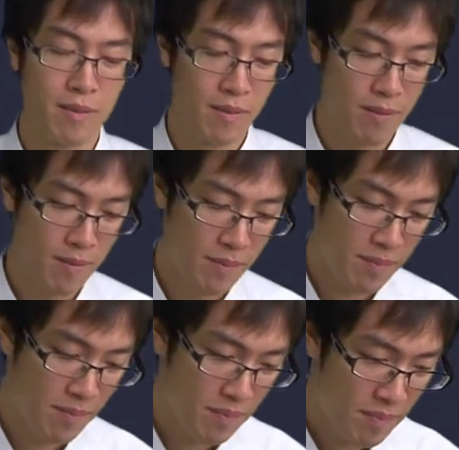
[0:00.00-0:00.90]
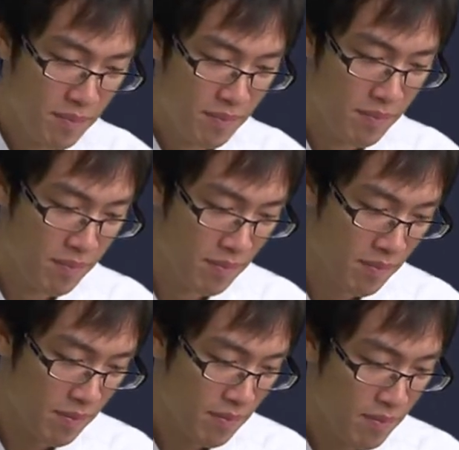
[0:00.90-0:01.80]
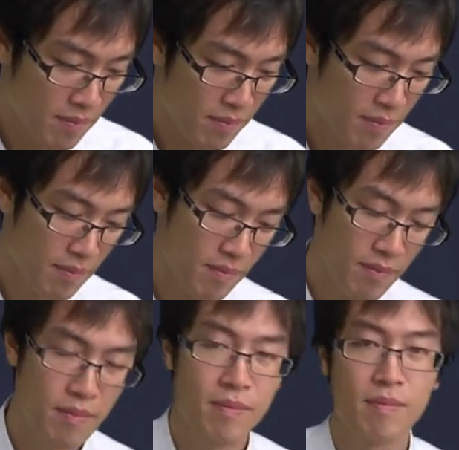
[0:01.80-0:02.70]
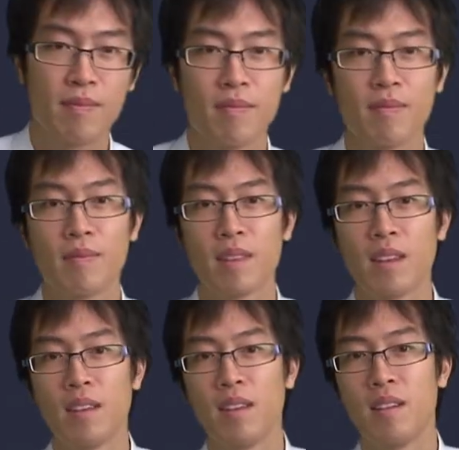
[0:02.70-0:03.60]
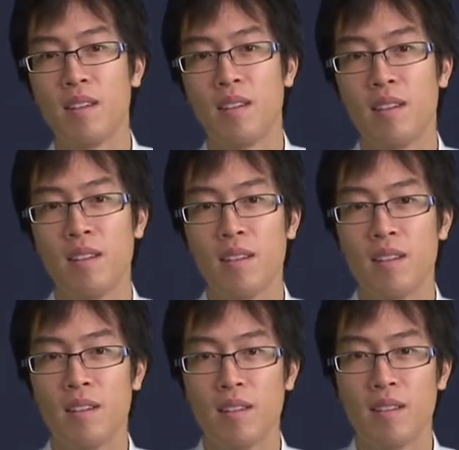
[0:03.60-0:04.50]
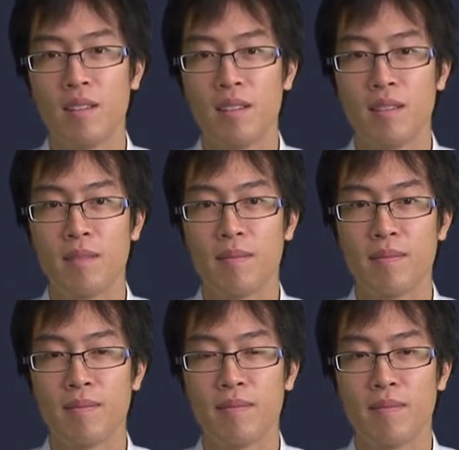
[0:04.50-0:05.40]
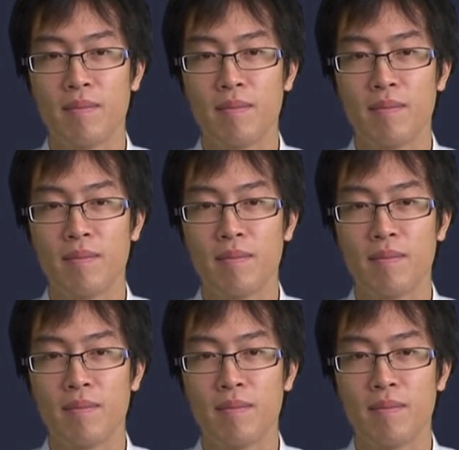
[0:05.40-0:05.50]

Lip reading: Nothing is said.